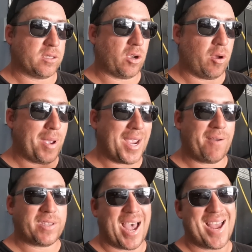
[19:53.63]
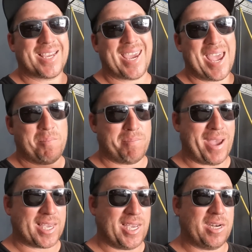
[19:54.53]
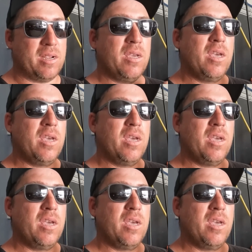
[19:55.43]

So I may have to add camber back in,